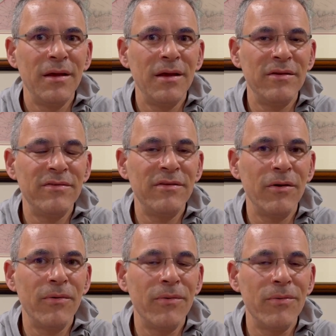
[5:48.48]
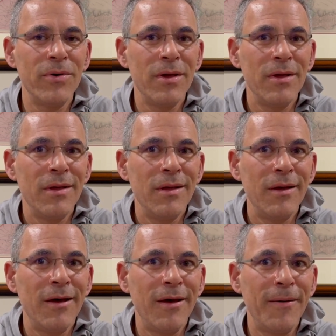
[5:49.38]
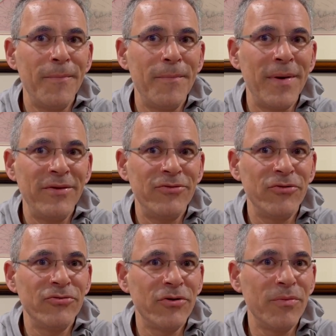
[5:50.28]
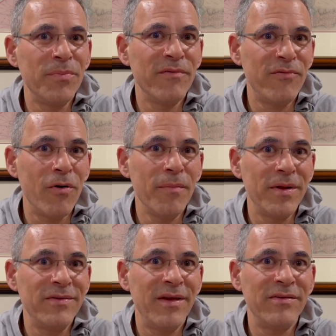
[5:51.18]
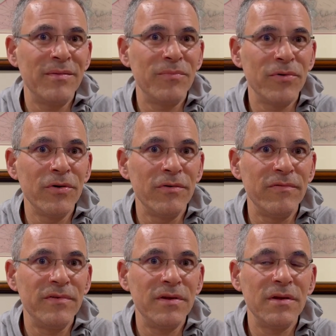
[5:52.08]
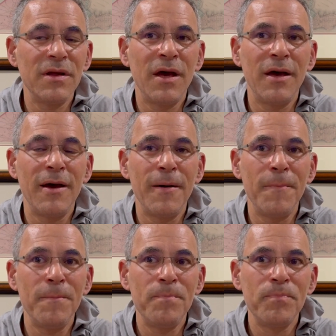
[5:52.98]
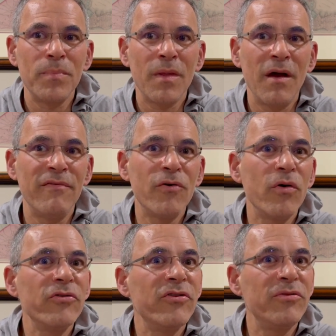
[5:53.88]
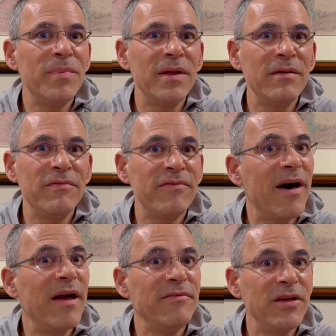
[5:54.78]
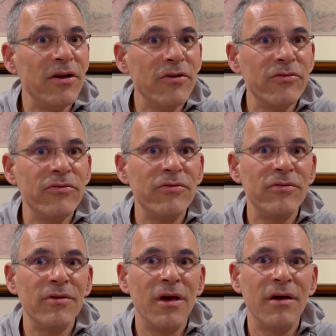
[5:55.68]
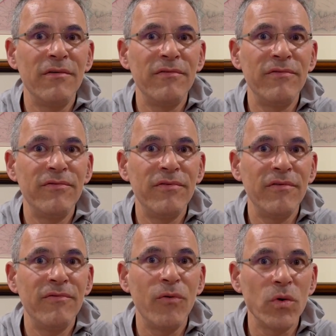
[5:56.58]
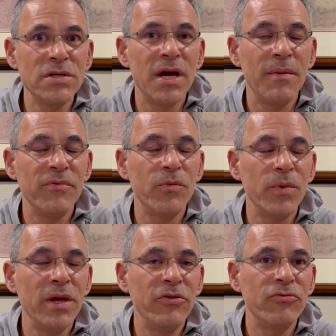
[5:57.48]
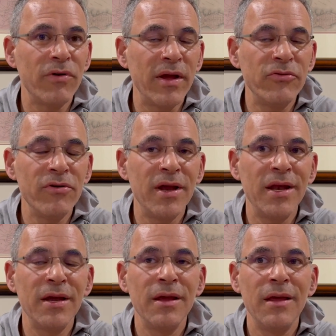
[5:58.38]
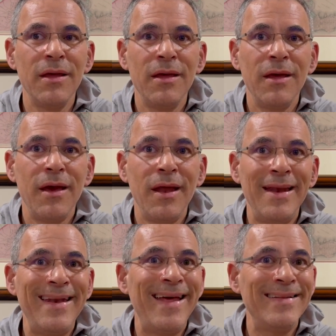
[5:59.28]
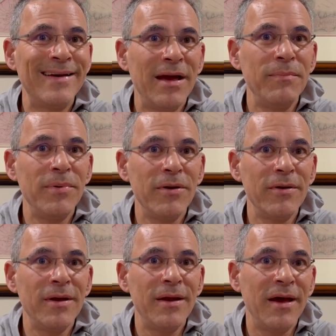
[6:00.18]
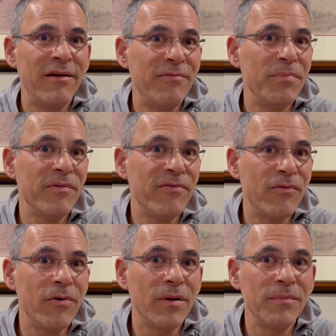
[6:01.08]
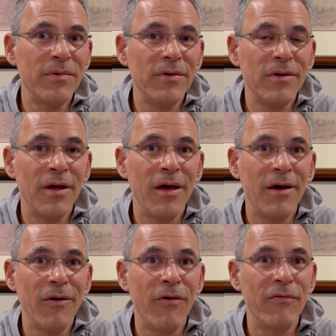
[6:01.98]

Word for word: And so um, my surgical performance has improved. Um, of course, it's been five years of four times a week strength training. And in that time period, I have performed uh,